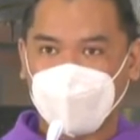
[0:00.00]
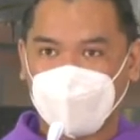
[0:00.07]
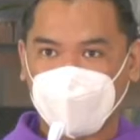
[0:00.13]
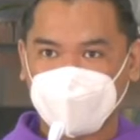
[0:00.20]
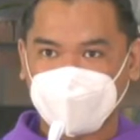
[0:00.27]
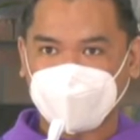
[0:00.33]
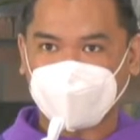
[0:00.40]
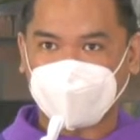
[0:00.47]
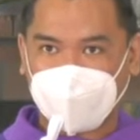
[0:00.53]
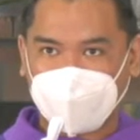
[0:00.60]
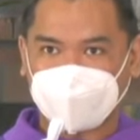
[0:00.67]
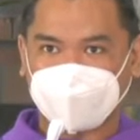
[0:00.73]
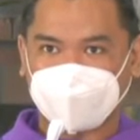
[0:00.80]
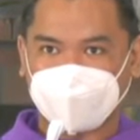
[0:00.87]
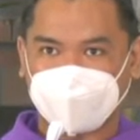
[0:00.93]
whose
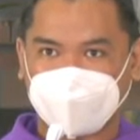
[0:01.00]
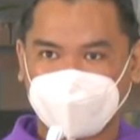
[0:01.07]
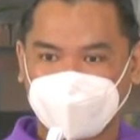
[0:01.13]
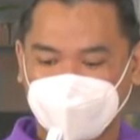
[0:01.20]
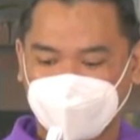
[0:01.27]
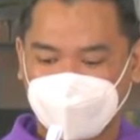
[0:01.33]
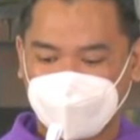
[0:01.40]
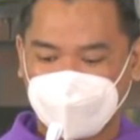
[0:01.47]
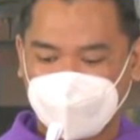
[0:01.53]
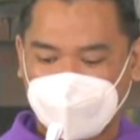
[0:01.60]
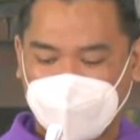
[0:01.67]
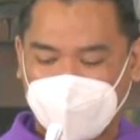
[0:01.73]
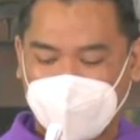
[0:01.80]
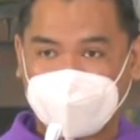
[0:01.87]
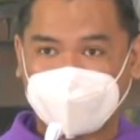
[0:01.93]
father
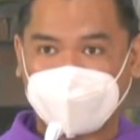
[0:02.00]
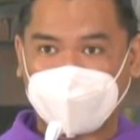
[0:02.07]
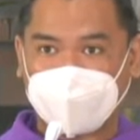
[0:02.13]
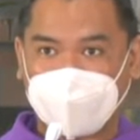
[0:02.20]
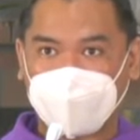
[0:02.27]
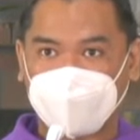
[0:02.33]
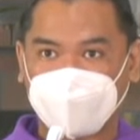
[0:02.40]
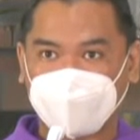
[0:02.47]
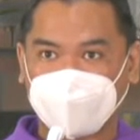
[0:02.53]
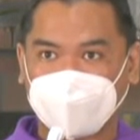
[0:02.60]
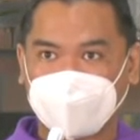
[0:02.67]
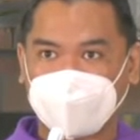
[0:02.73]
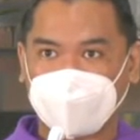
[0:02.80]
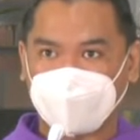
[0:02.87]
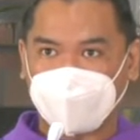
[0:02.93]
had
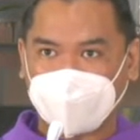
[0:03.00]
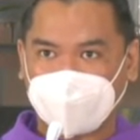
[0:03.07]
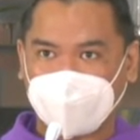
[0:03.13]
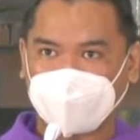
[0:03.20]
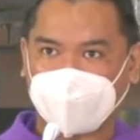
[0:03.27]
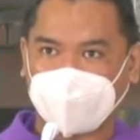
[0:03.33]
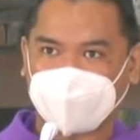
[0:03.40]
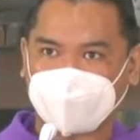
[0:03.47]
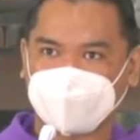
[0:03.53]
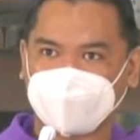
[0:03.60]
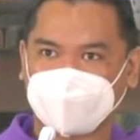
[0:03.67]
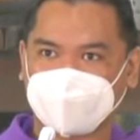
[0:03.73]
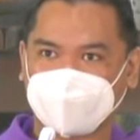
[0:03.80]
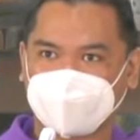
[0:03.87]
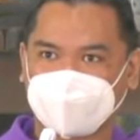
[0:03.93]
humble
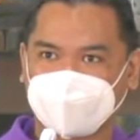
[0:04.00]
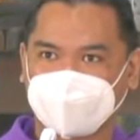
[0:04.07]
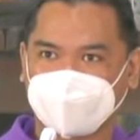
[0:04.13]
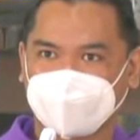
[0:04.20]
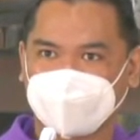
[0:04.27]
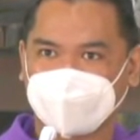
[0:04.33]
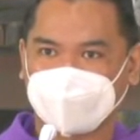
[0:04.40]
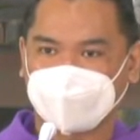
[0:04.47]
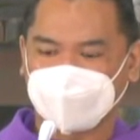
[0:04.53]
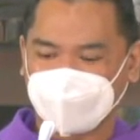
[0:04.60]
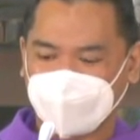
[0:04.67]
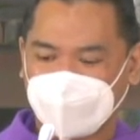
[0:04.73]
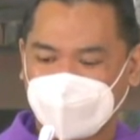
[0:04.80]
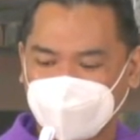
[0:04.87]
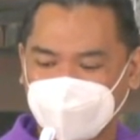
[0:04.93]
beginnings.
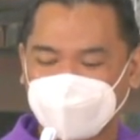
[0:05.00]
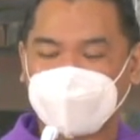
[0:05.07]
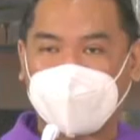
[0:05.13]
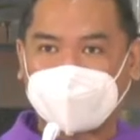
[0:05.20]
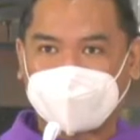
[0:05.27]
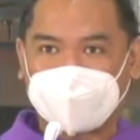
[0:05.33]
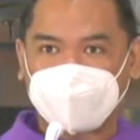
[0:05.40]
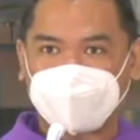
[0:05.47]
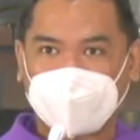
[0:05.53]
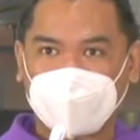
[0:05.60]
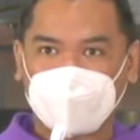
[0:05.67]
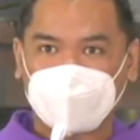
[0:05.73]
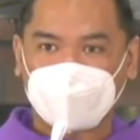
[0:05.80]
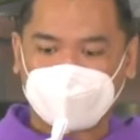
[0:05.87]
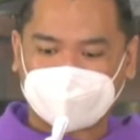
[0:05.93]
Nung bata pa
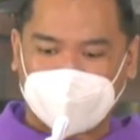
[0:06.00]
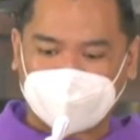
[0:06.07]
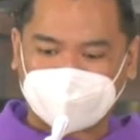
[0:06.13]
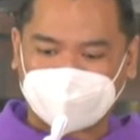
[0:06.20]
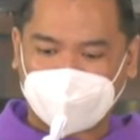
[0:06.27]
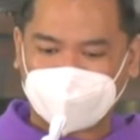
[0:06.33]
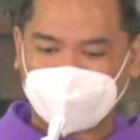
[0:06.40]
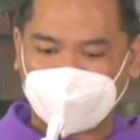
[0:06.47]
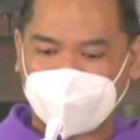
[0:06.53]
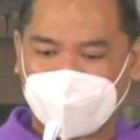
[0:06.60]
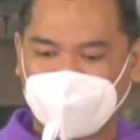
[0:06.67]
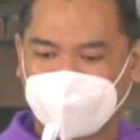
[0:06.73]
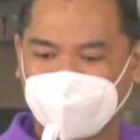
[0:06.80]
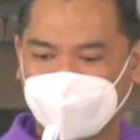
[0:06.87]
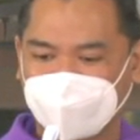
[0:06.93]
raw yung tatay niya,